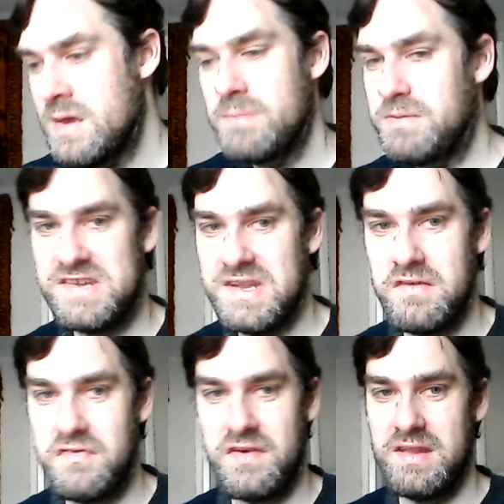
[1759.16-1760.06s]
But
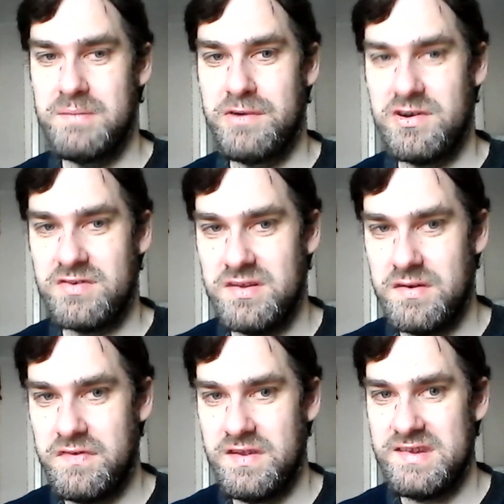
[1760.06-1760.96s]
so far, the box
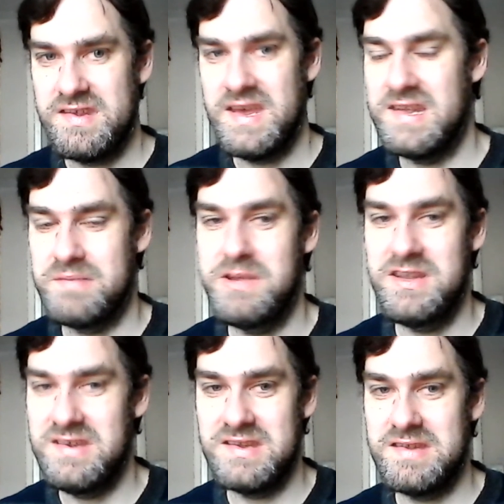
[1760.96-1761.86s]
office has
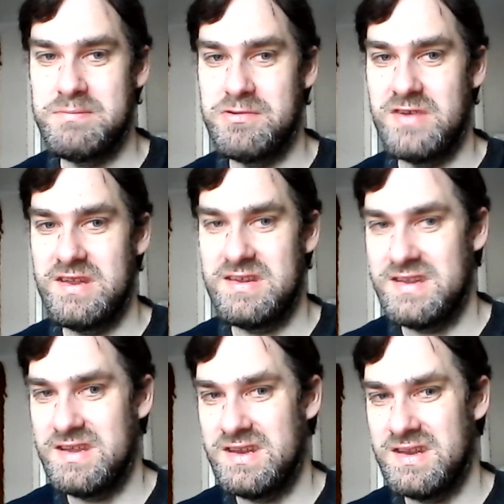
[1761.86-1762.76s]
been
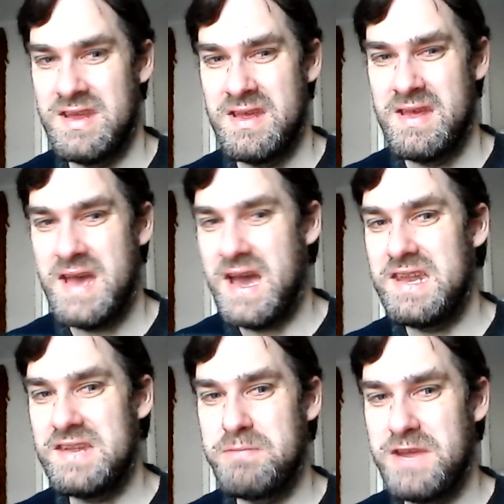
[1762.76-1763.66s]
disappointing. And
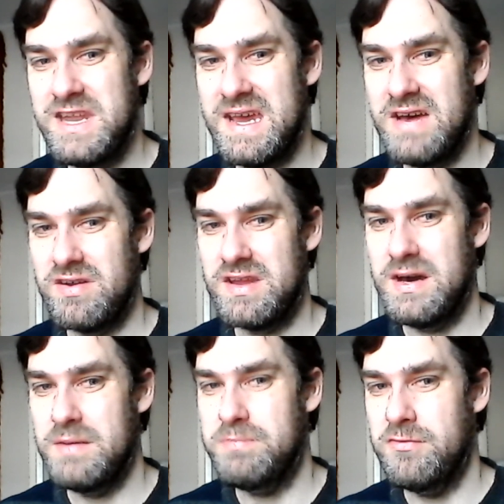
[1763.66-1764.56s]
it's been out a
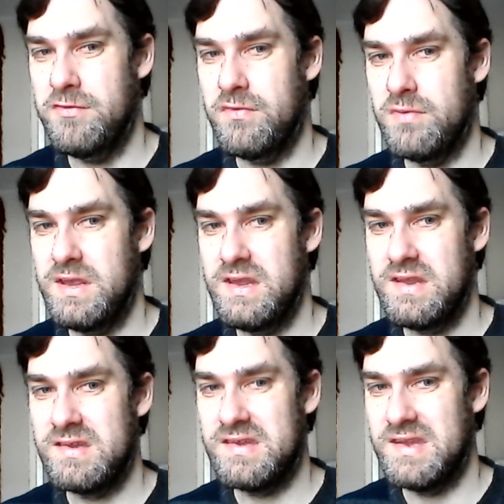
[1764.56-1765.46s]
couple of
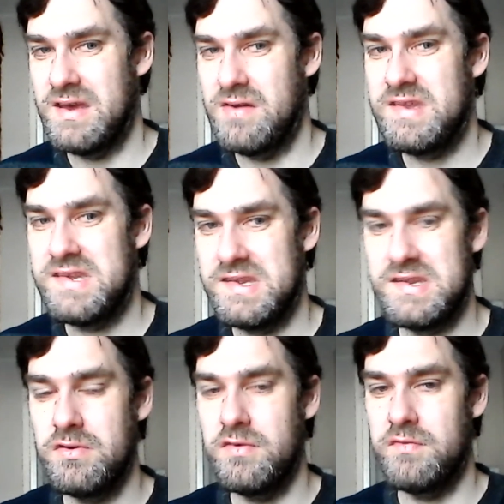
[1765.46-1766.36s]
weeks. So it's the
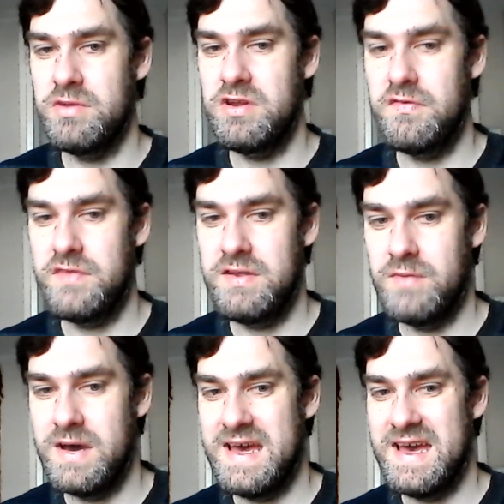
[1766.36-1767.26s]
sort of movie
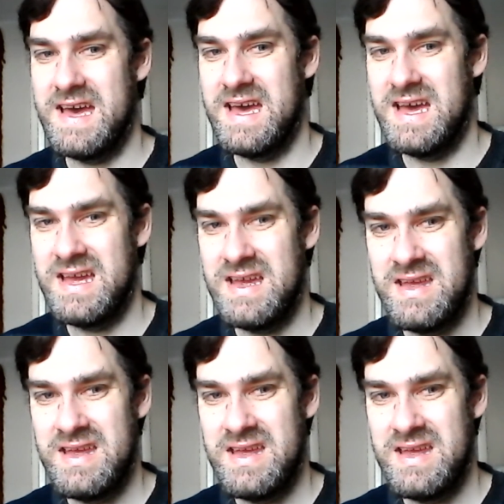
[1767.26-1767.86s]
where